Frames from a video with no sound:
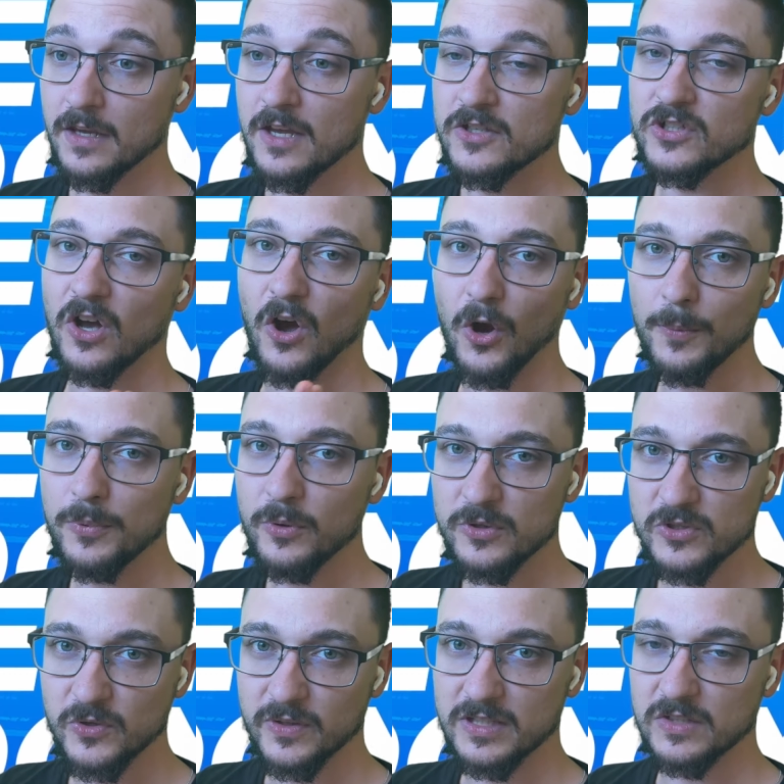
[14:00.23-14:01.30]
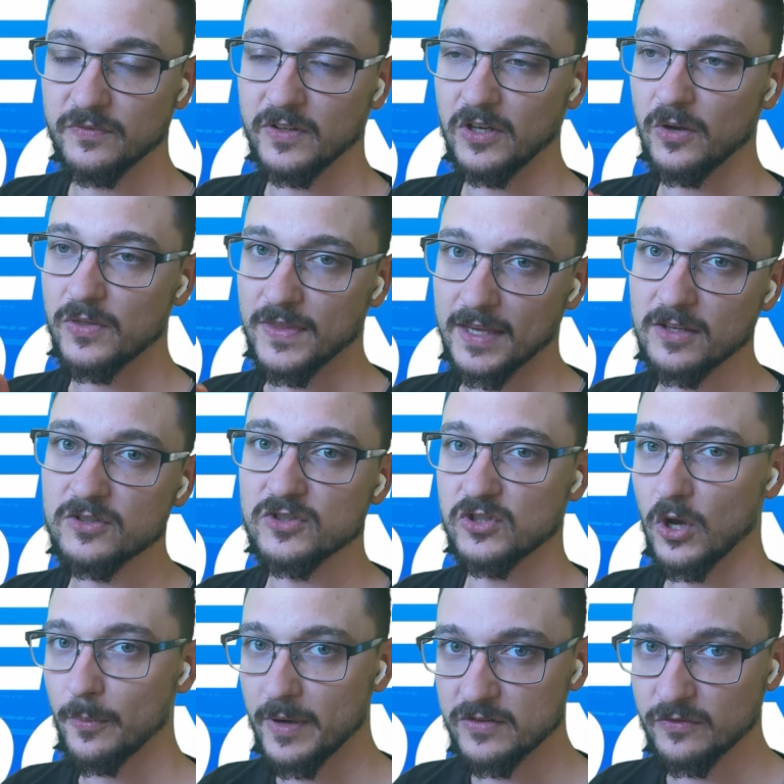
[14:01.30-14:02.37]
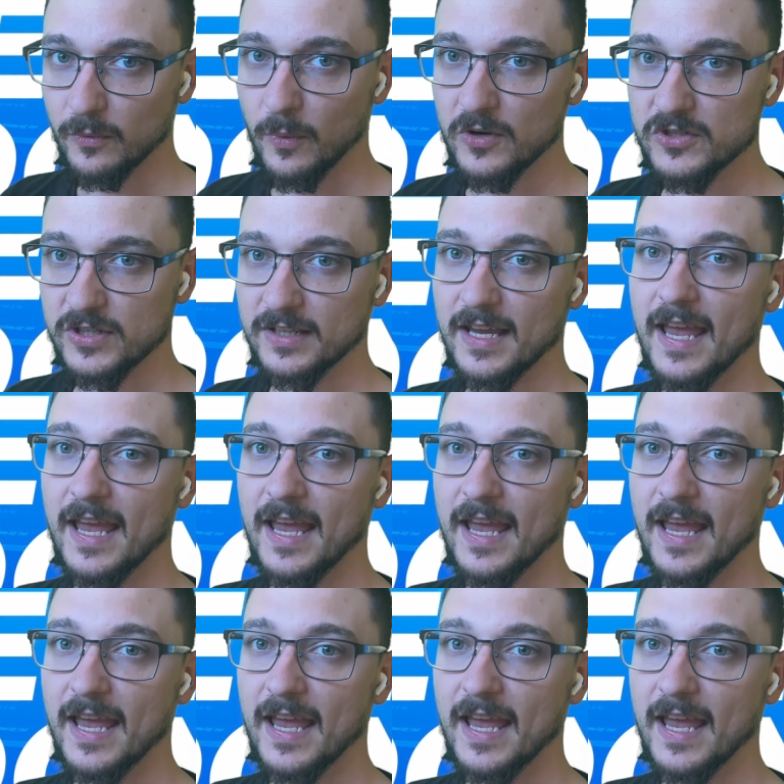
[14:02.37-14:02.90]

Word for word: So I hope you enjoyed this video. Thank you so much for watching,